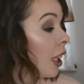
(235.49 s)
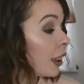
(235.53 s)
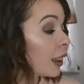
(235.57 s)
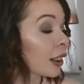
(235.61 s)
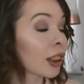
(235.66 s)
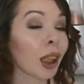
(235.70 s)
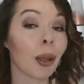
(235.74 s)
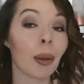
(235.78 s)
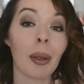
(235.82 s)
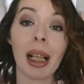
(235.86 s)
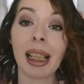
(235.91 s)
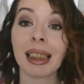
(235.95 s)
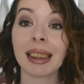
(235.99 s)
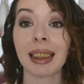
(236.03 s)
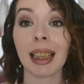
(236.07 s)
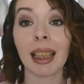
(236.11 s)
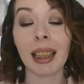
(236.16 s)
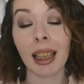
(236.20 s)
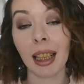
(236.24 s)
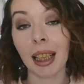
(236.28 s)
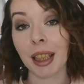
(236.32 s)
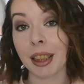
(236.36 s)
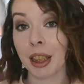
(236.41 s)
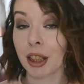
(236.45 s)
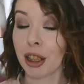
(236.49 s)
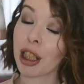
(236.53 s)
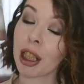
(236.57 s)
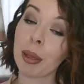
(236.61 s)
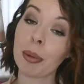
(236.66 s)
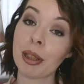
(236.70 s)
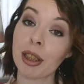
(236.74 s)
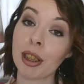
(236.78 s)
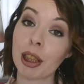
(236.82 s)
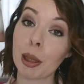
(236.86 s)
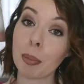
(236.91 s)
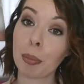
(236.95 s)
So I tell her that
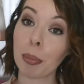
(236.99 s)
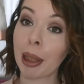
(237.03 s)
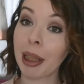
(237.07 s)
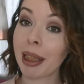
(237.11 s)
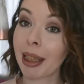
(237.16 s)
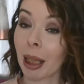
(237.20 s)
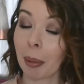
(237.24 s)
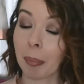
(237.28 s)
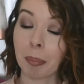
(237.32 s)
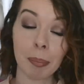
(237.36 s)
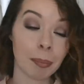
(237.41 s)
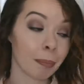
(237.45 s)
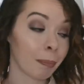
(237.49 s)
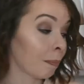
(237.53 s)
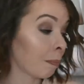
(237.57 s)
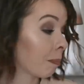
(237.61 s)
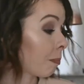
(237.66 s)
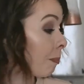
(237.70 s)
she was just precum.